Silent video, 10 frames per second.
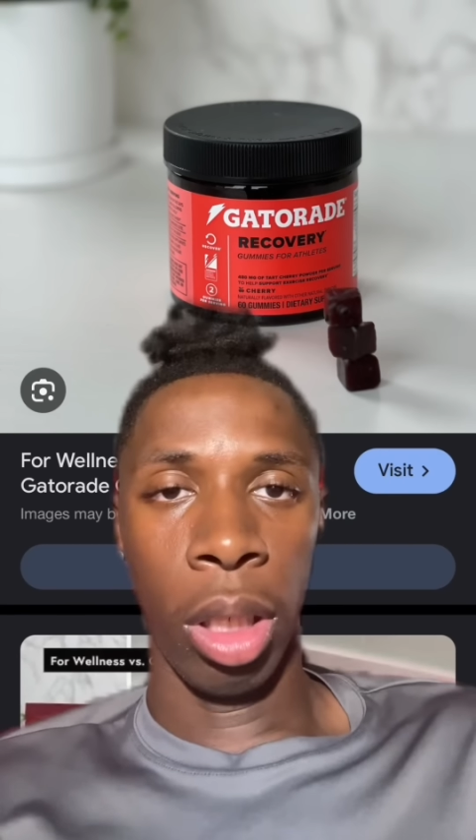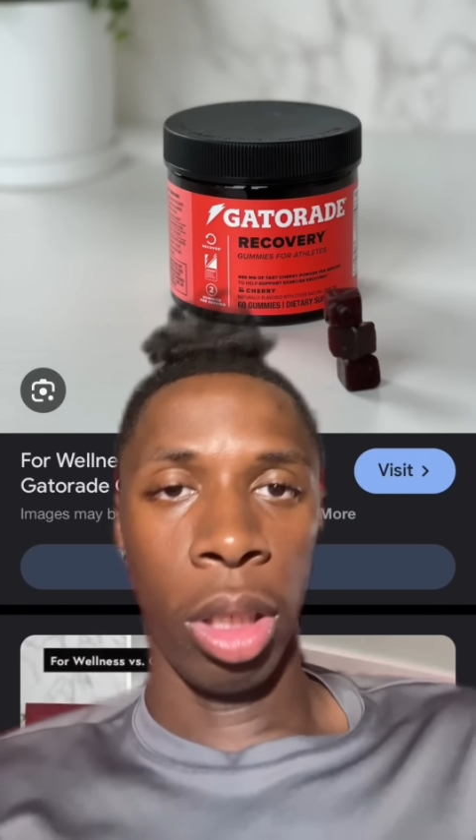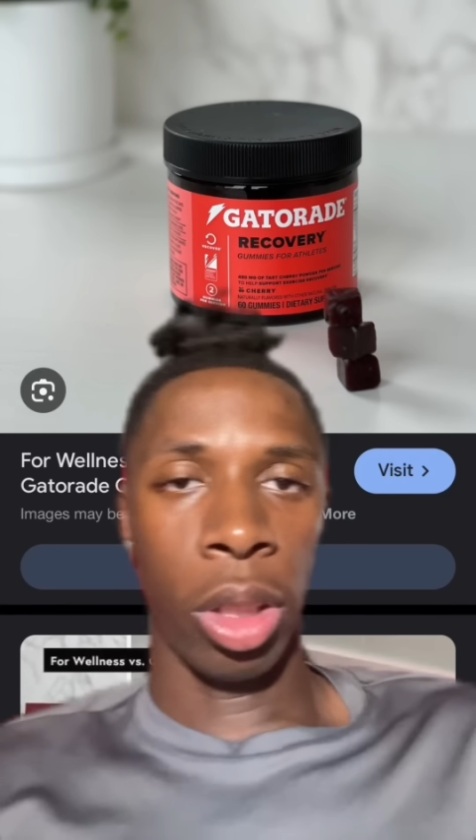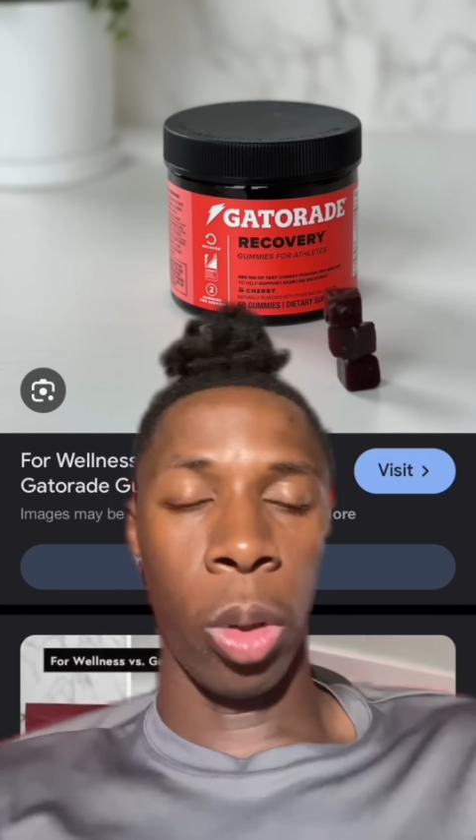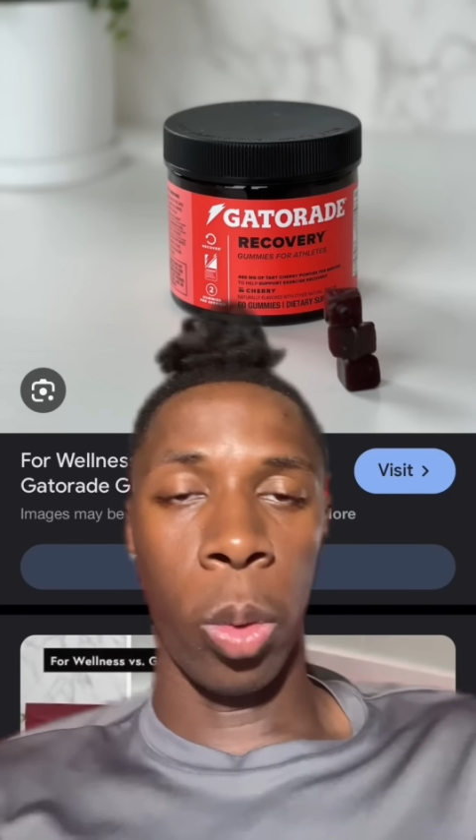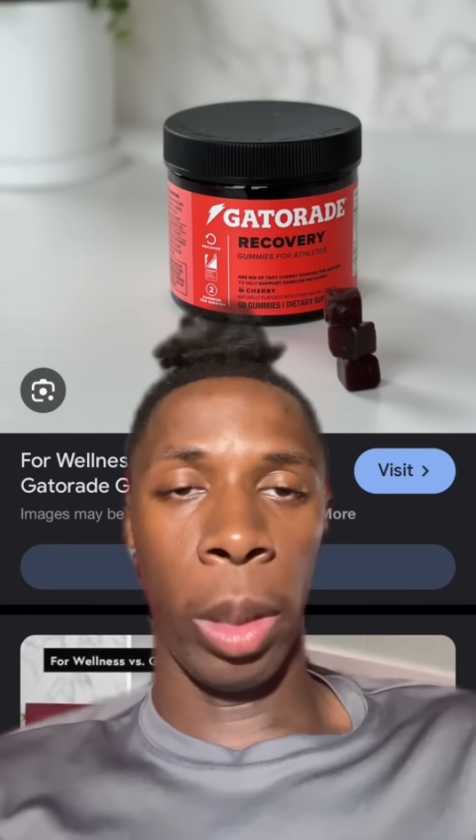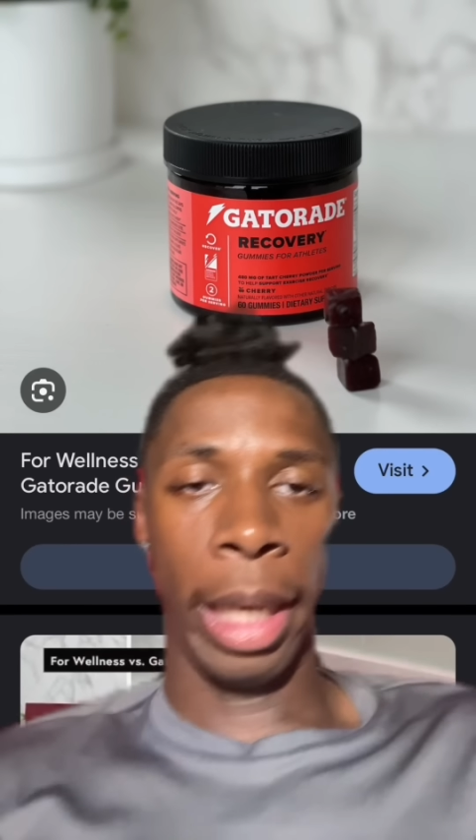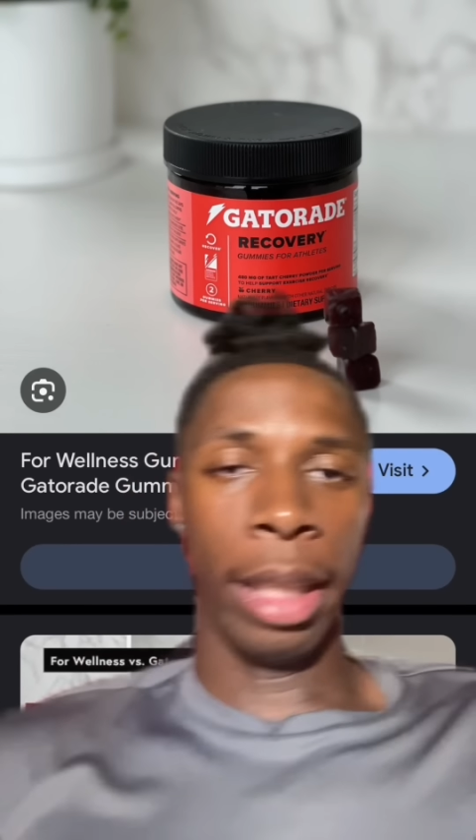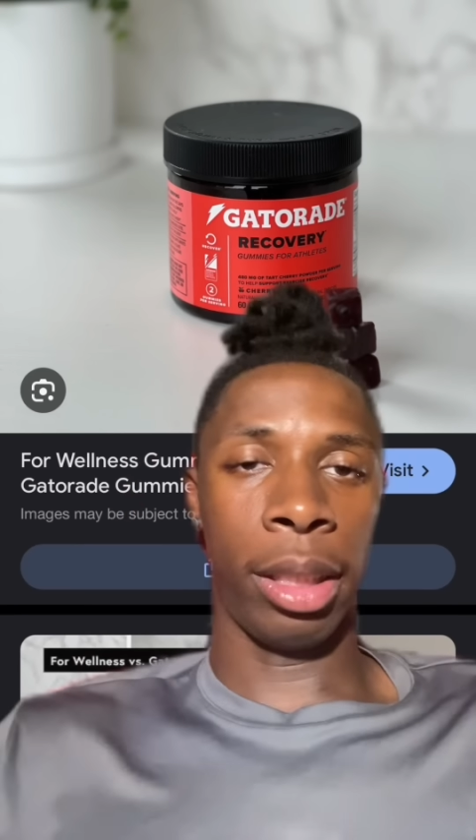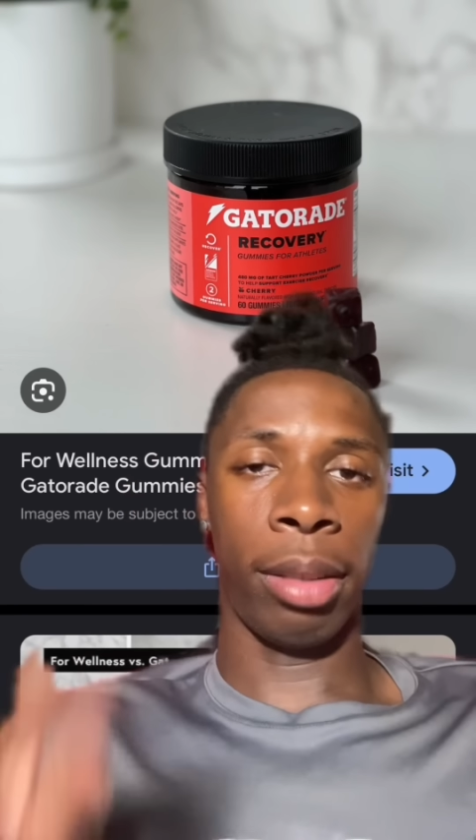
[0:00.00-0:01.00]
So
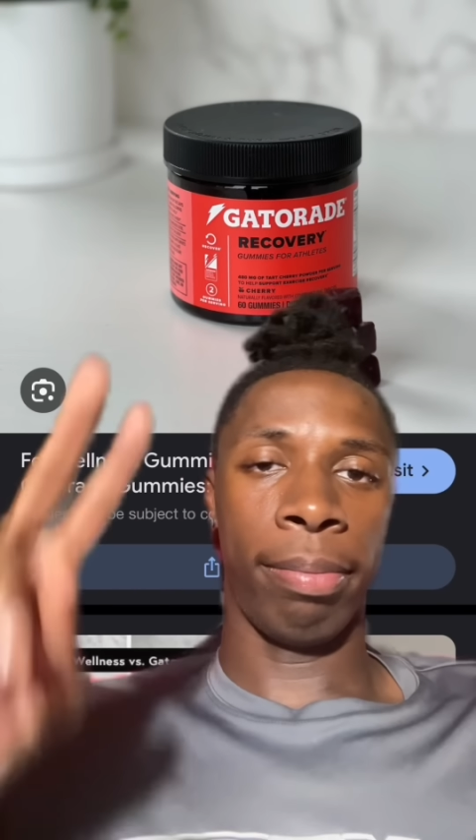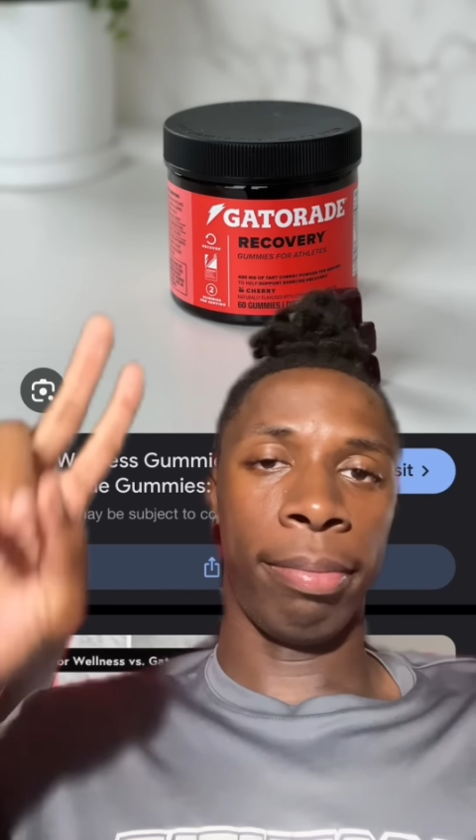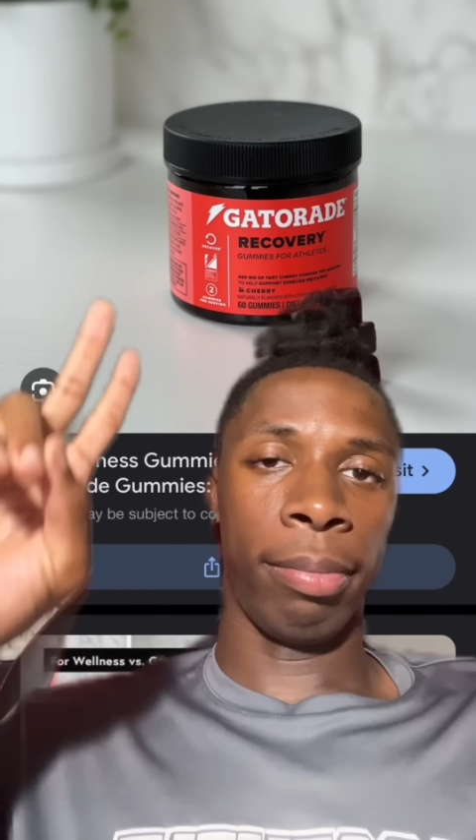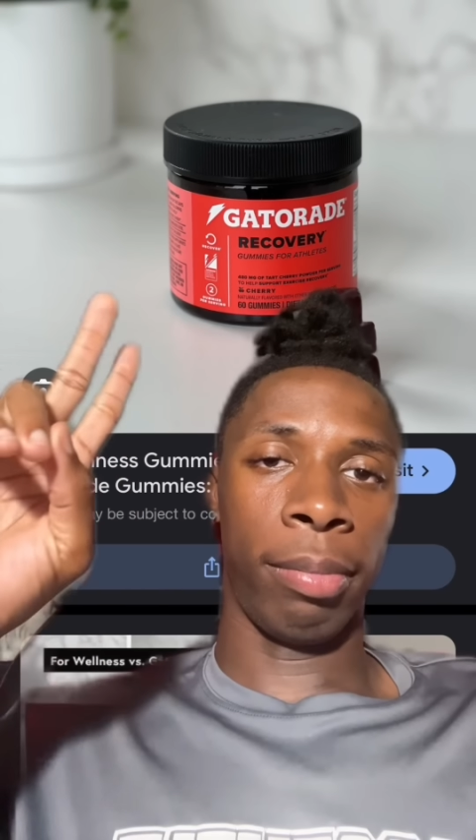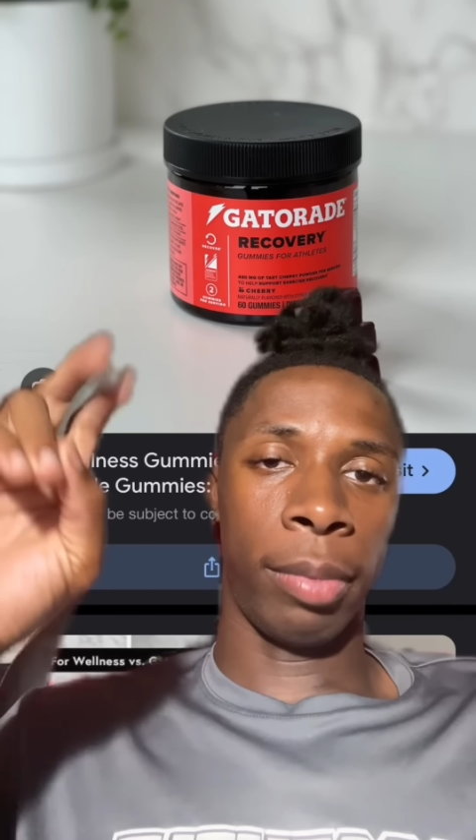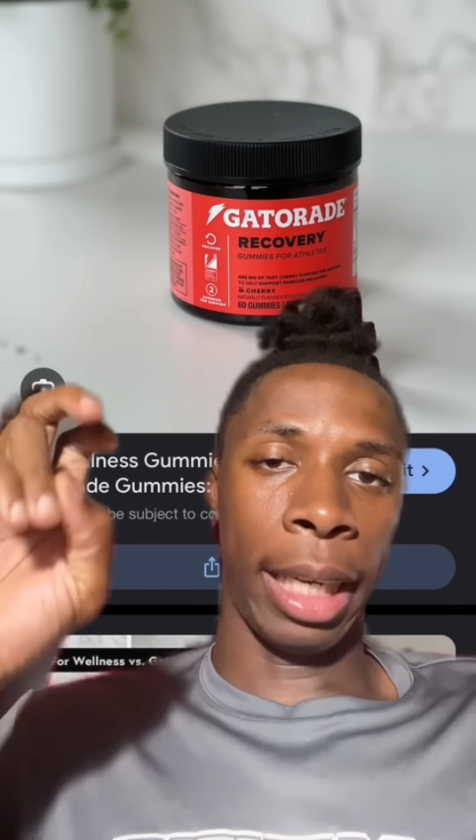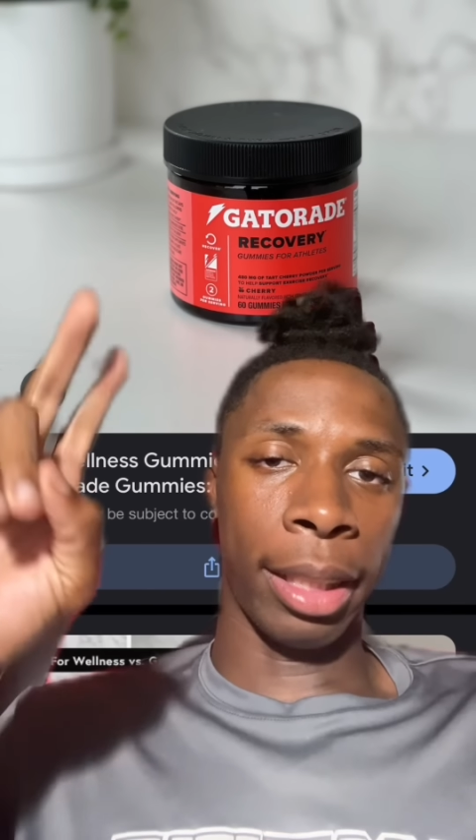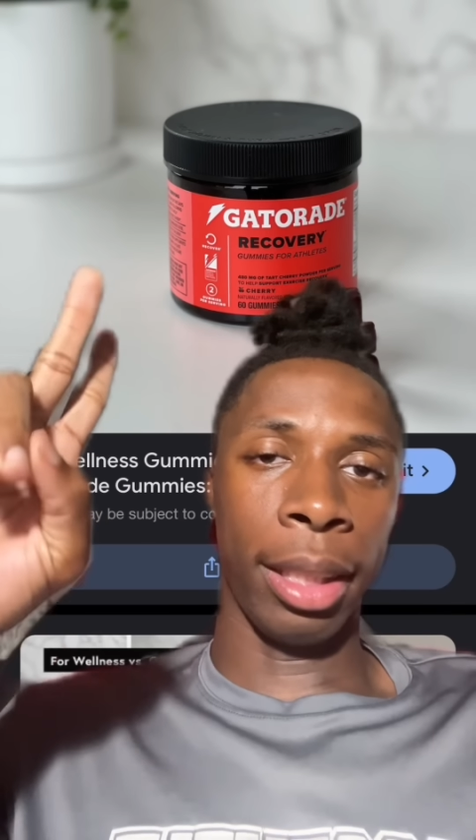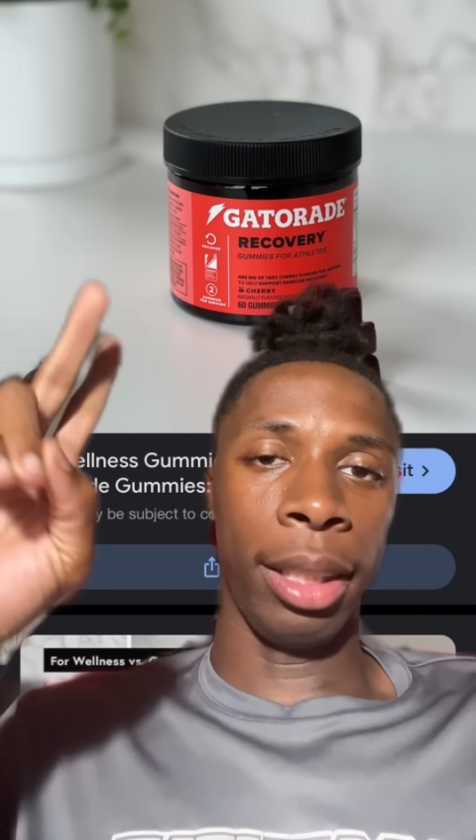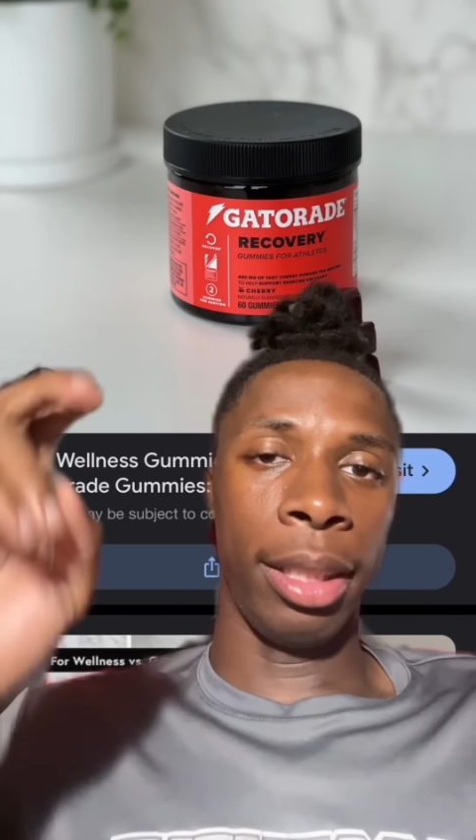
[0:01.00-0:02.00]
it's
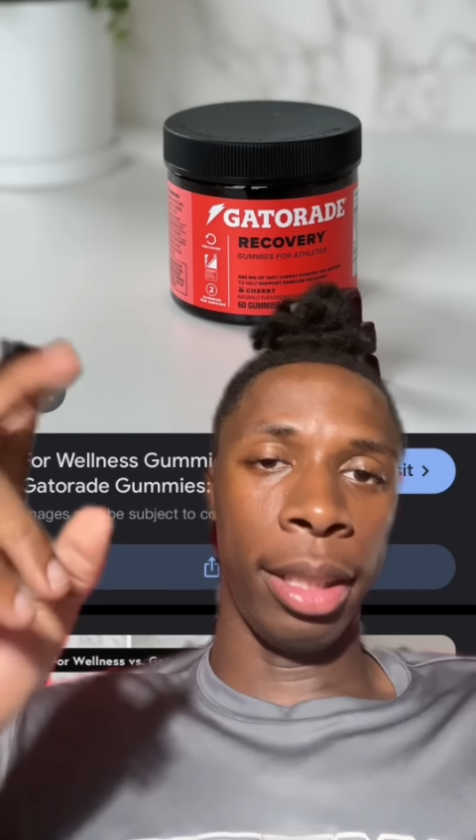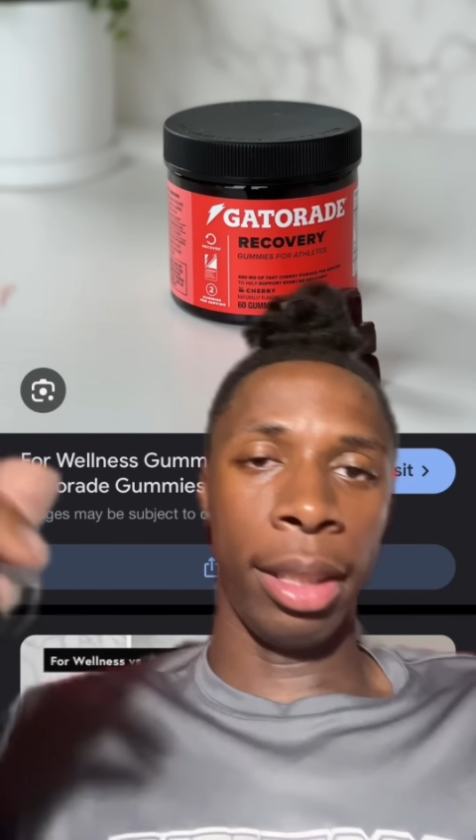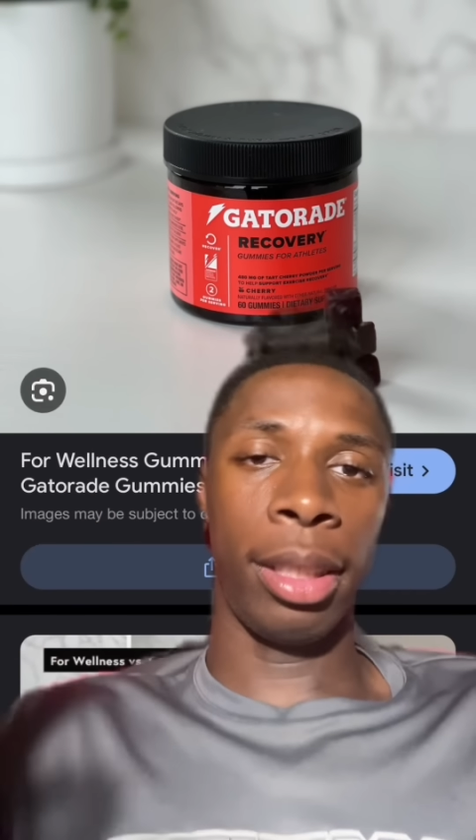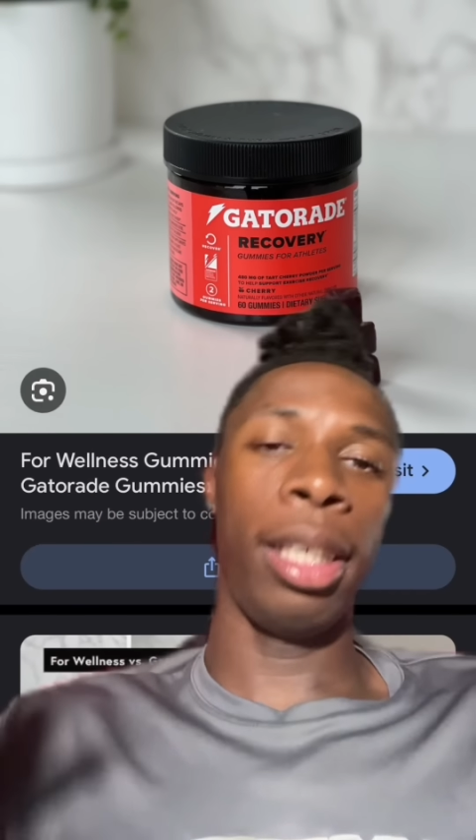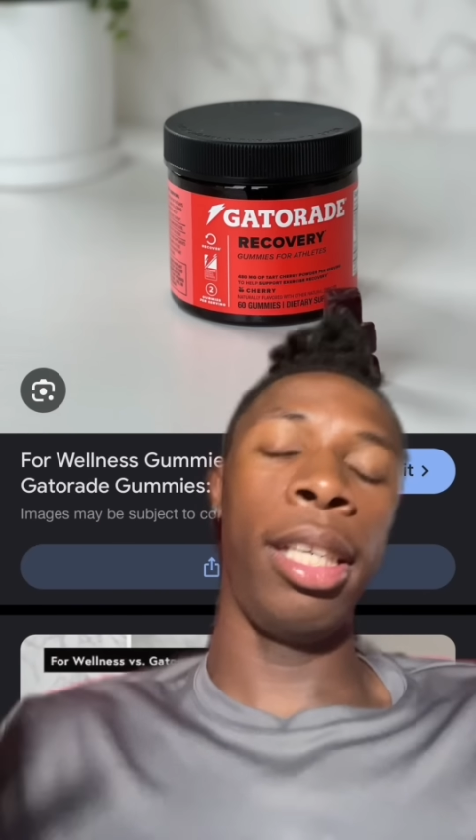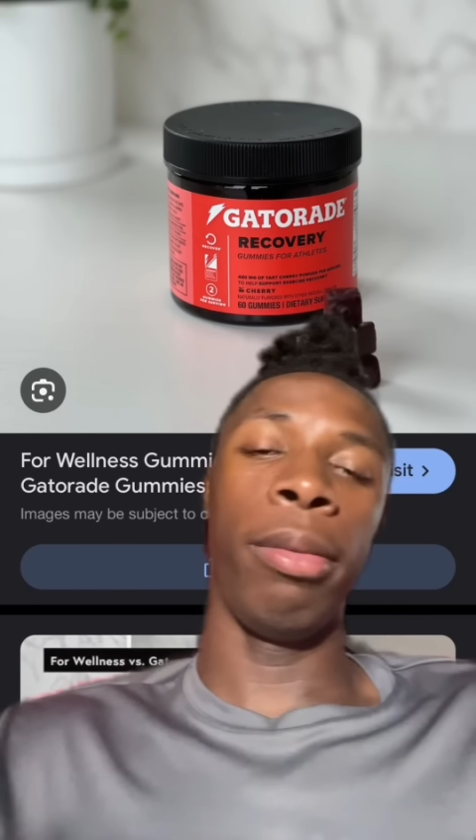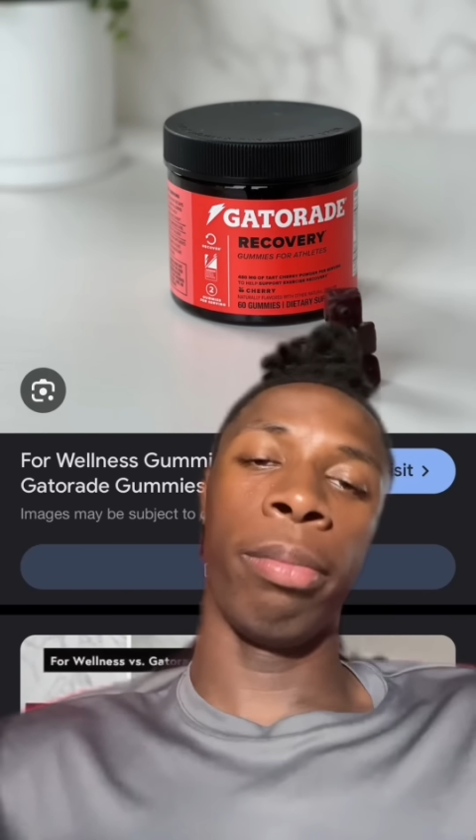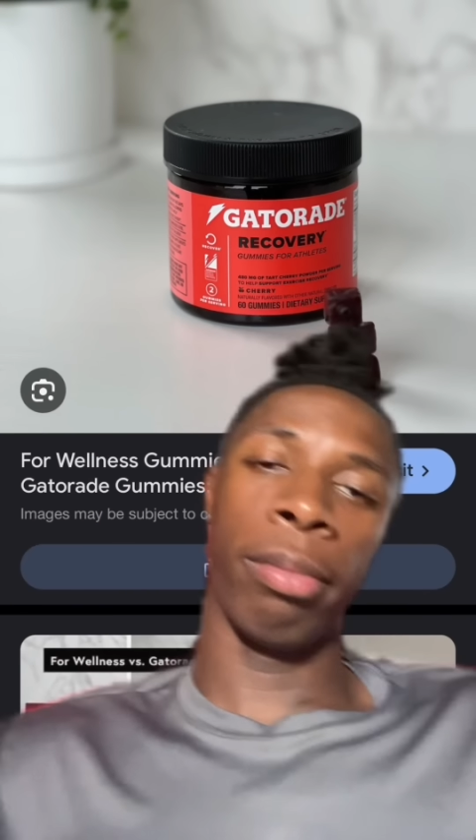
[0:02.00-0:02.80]
technically good to eat.